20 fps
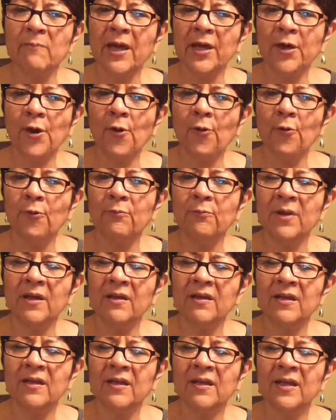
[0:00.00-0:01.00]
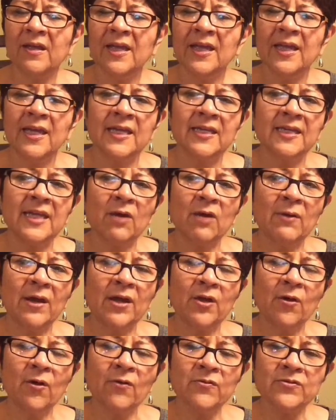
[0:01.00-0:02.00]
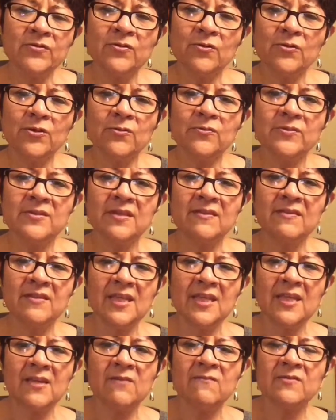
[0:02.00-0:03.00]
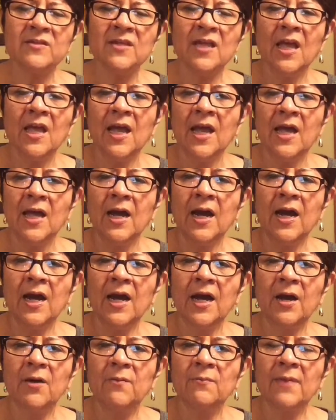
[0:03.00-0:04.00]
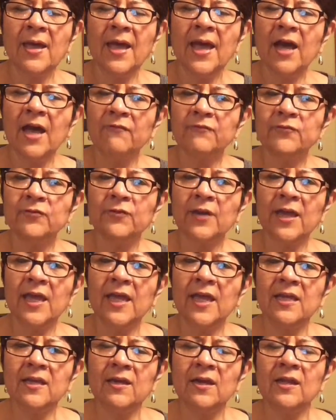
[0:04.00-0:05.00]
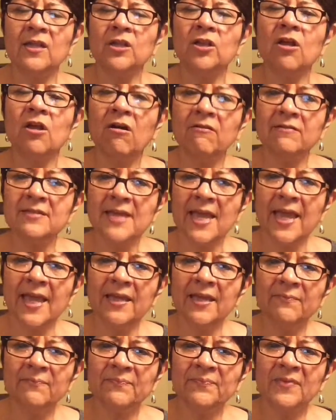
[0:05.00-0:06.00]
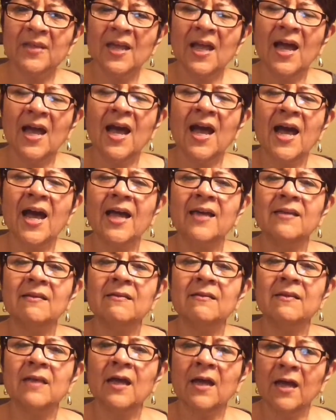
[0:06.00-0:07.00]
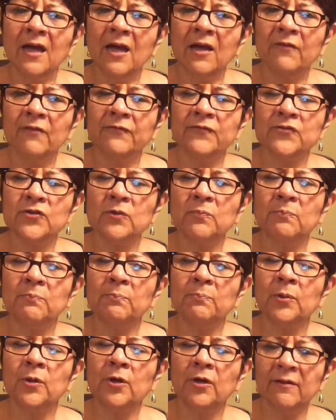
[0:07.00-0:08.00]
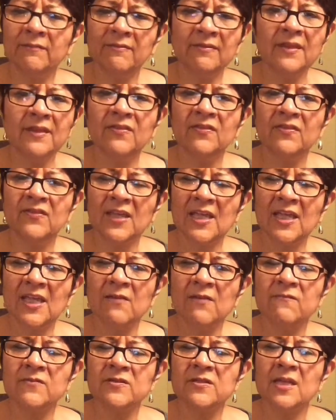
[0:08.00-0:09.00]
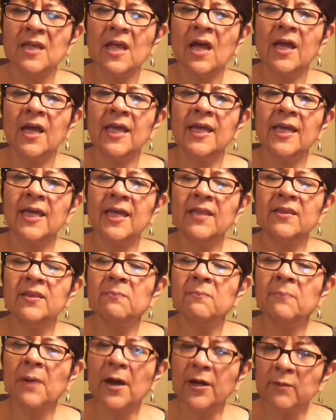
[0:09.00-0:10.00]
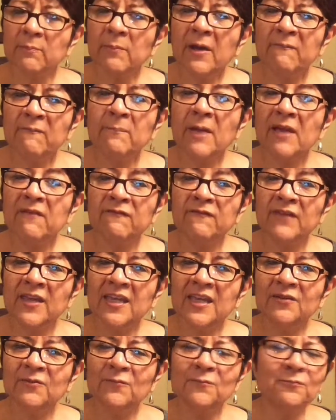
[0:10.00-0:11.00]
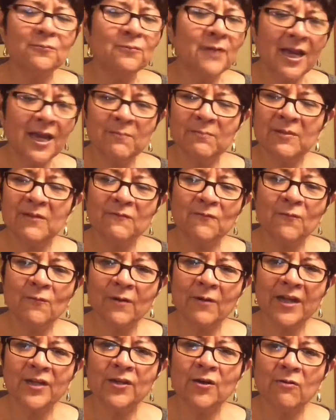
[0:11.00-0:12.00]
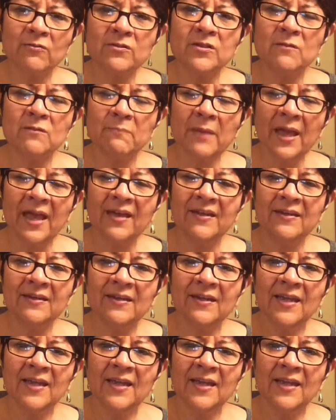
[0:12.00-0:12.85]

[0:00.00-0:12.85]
my home. Now, I also use the Thieves after a long day. I love to put the Thieves in the bottom of my feet right before I go to bed,